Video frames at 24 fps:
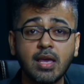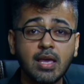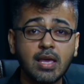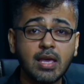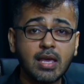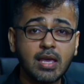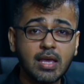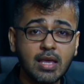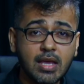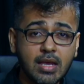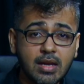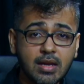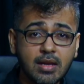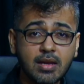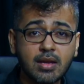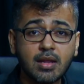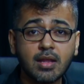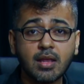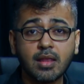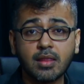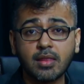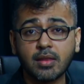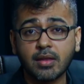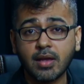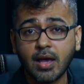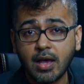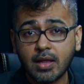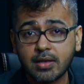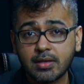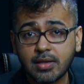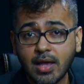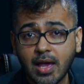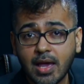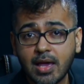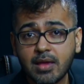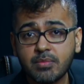In the
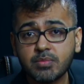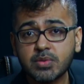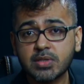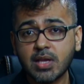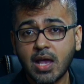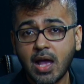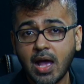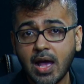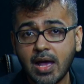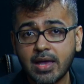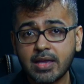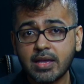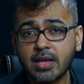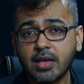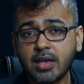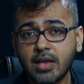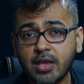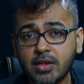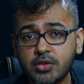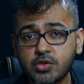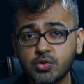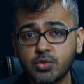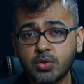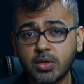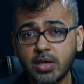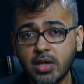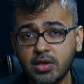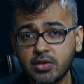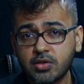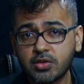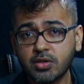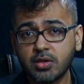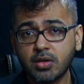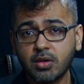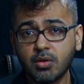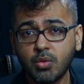Times Higher
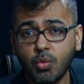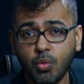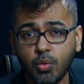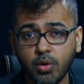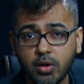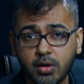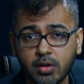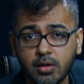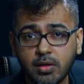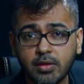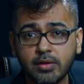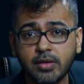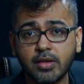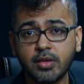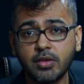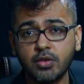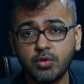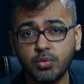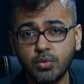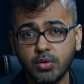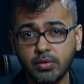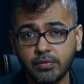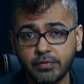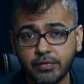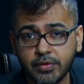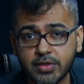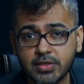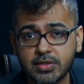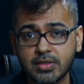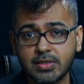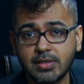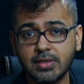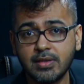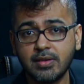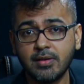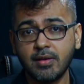Education World
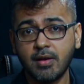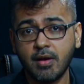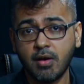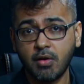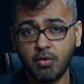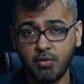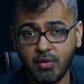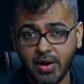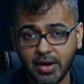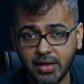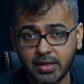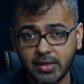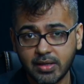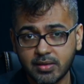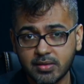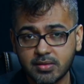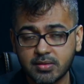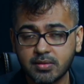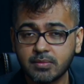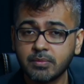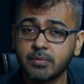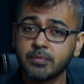University Rankings.